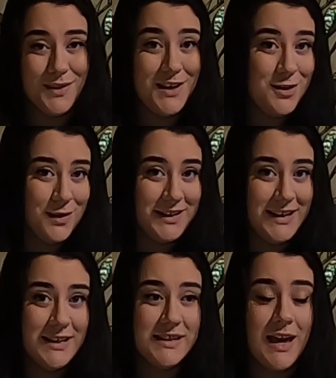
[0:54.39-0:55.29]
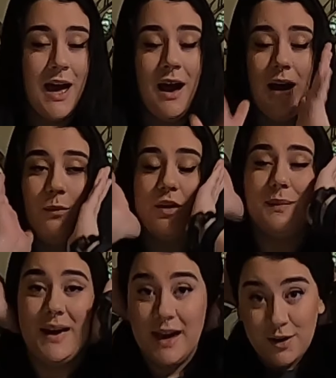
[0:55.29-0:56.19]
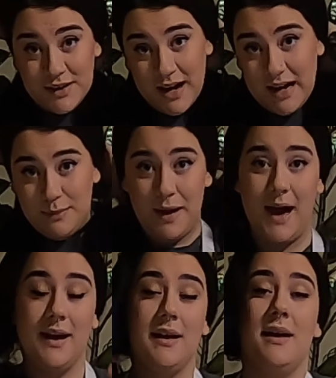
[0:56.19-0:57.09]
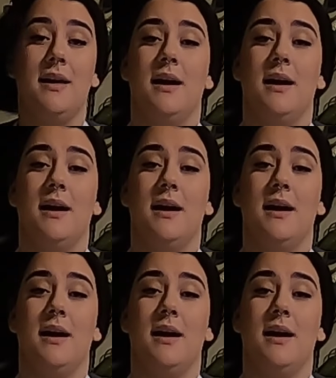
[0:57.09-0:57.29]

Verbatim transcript: with the ingredients, with my hair tied back,